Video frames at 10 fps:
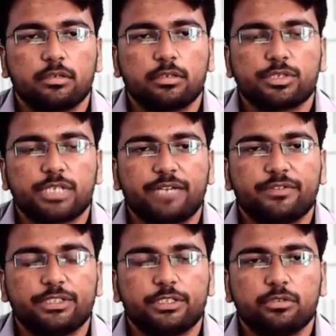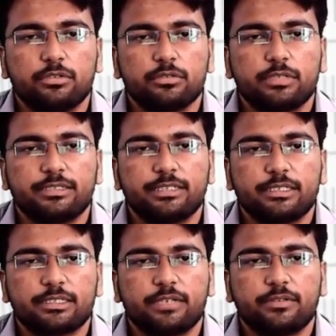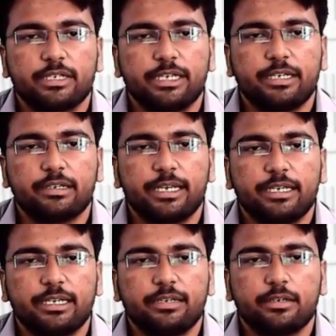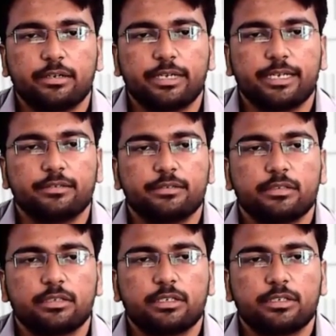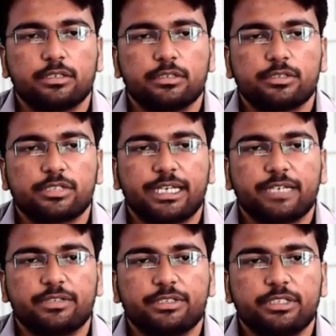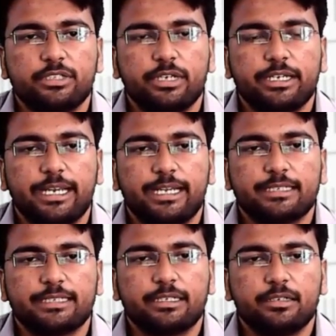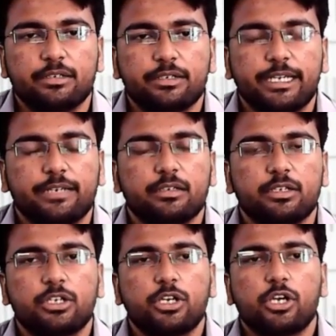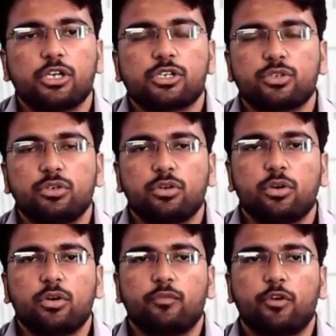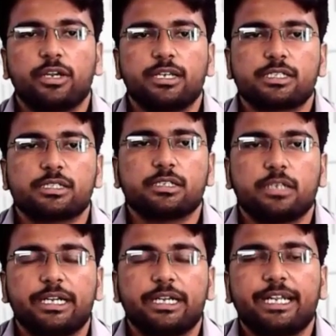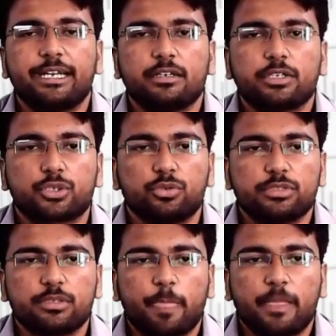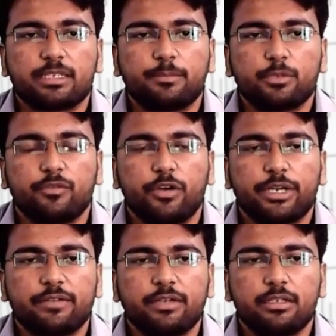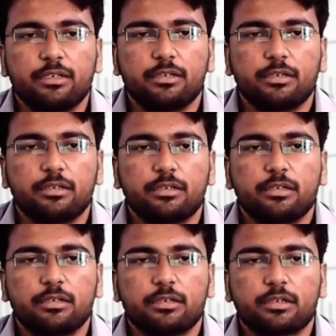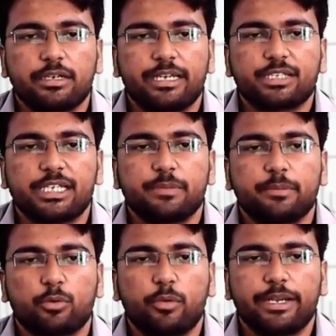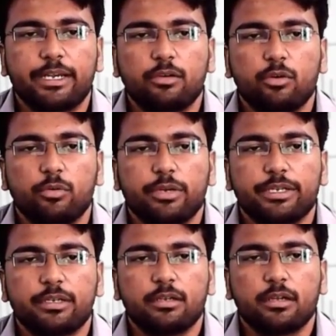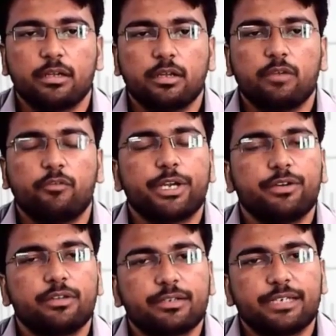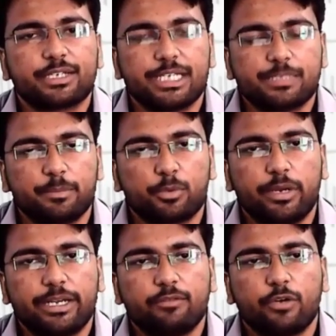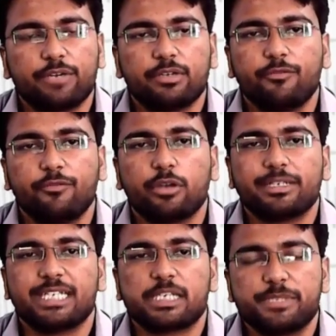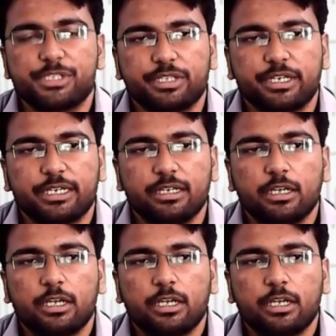Start with 0, then 6, 7, 8, 9, and 10. Starting with the 0 and ends at the 10. So what does indicator shows? Suppose whatever the connection has been provided over here, whatever the connection has been provided, whatever the voltage has been generated,